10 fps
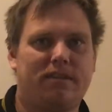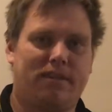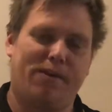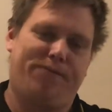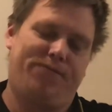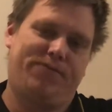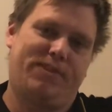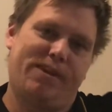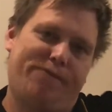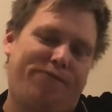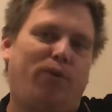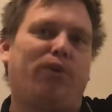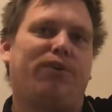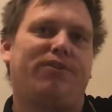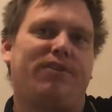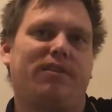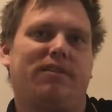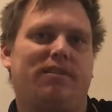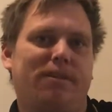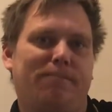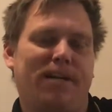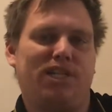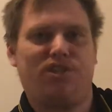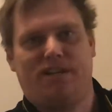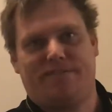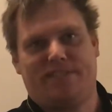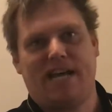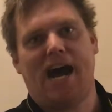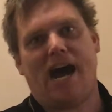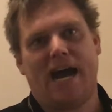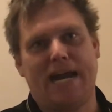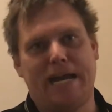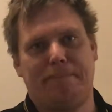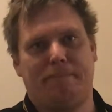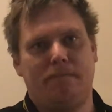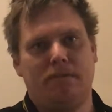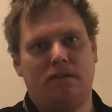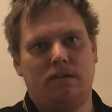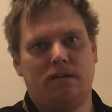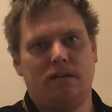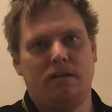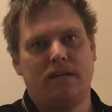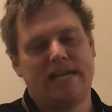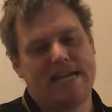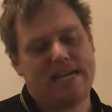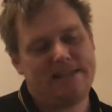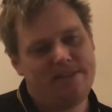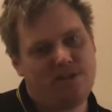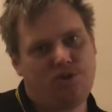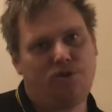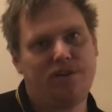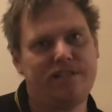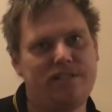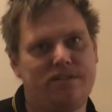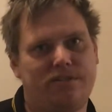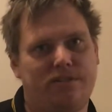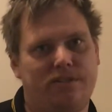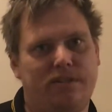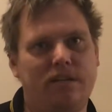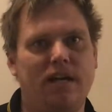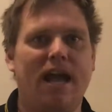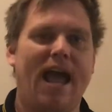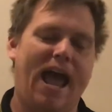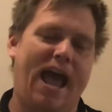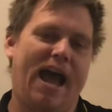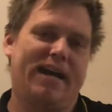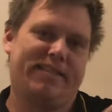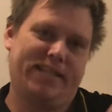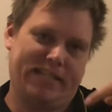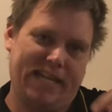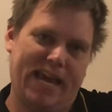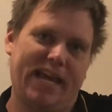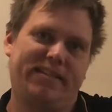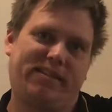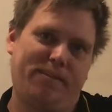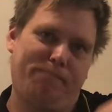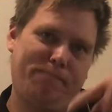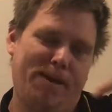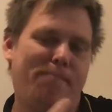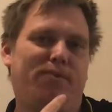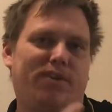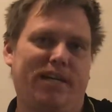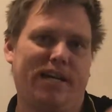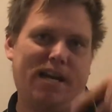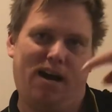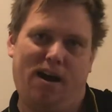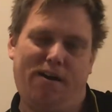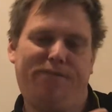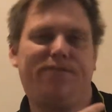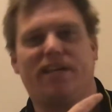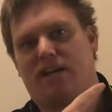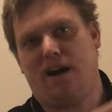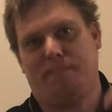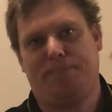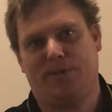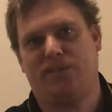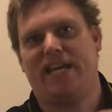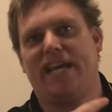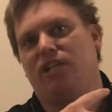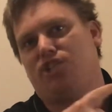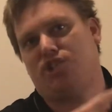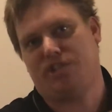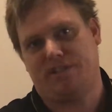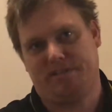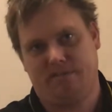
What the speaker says: the fourth dimension of time in the crystal as it takes the memory of the computation.